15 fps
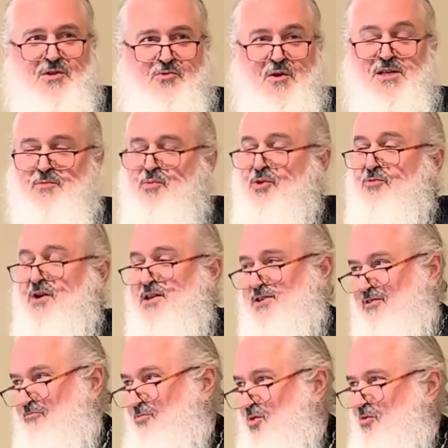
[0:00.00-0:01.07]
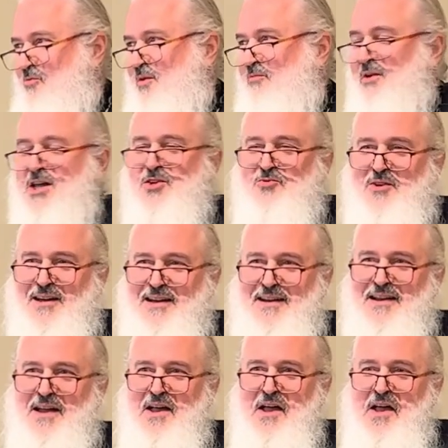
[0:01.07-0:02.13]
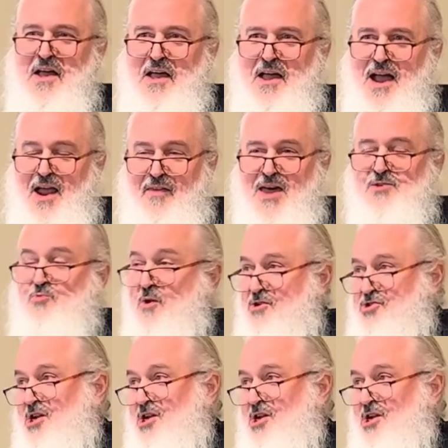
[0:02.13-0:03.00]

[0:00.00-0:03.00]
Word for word: which was a progressive movement, by the way, and that's where